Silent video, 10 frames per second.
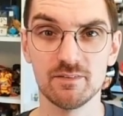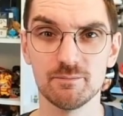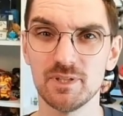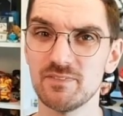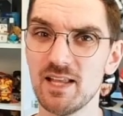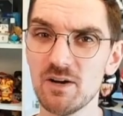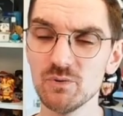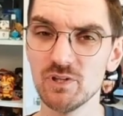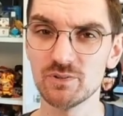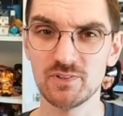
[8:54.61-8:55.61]
But now
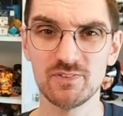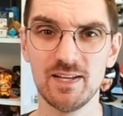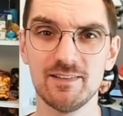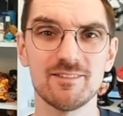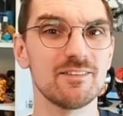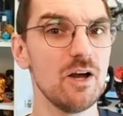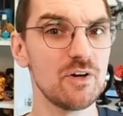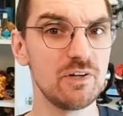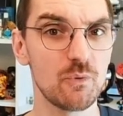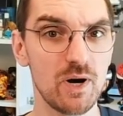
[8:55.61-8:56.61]
notice that it's not
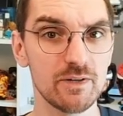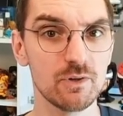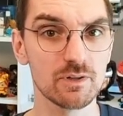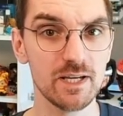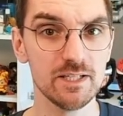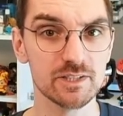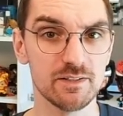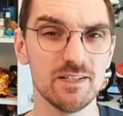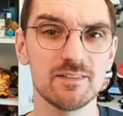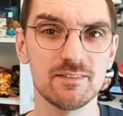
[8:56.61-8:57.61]
in the right location.
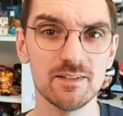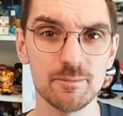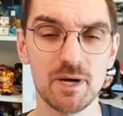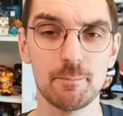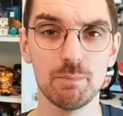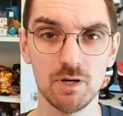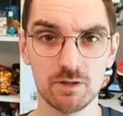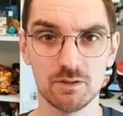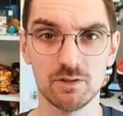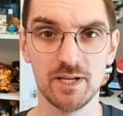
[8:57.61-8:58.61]
It's still in my
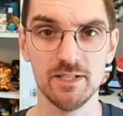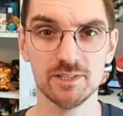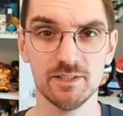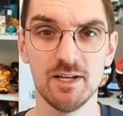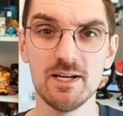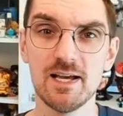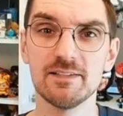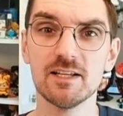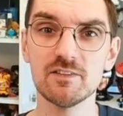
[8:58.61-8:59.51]
block location. And that's